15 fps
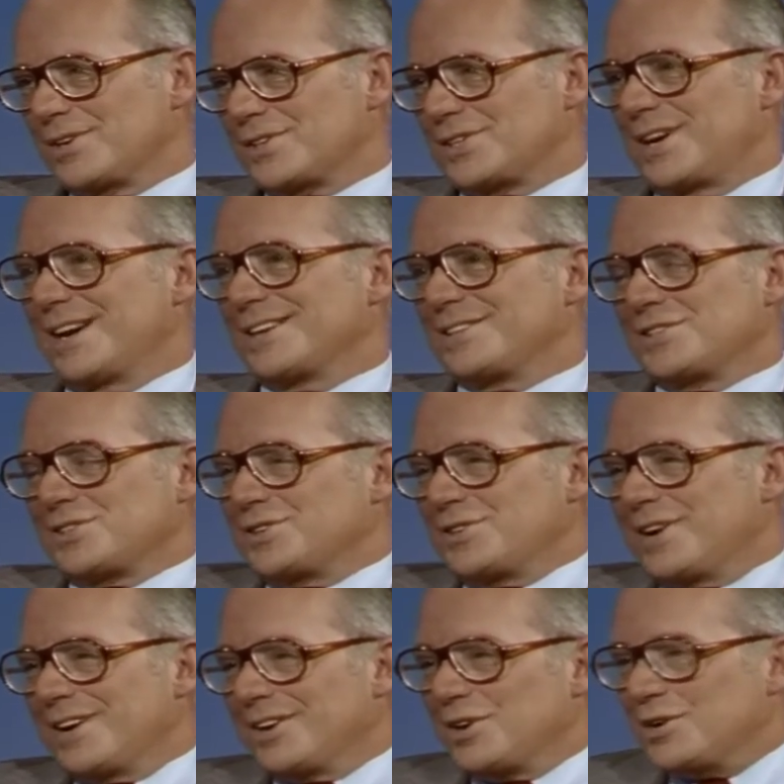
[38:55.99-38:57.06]
our scientists are
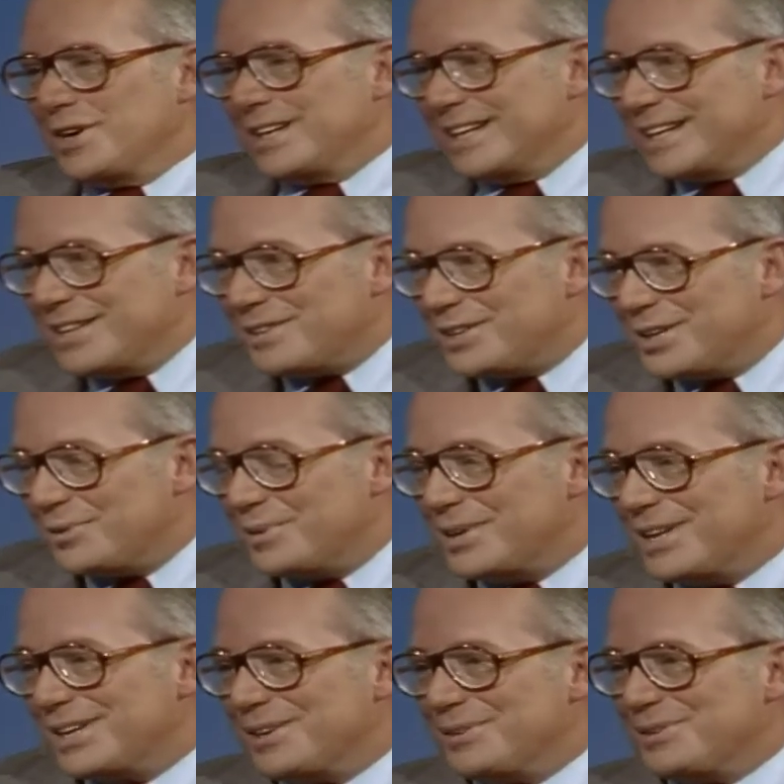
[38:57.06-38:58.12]
not learning anything when
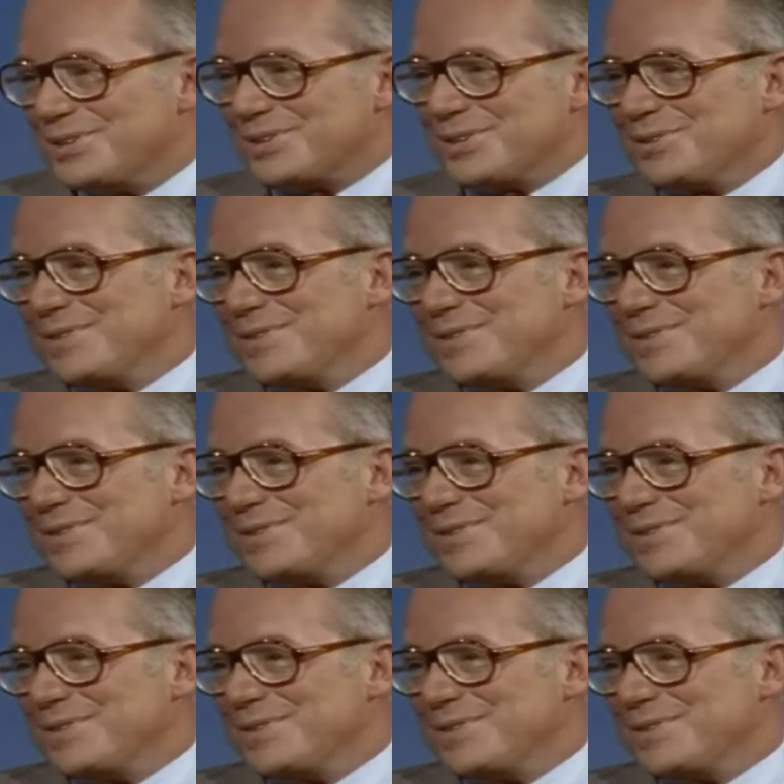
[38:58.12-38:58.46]
they go to the mm -hmm.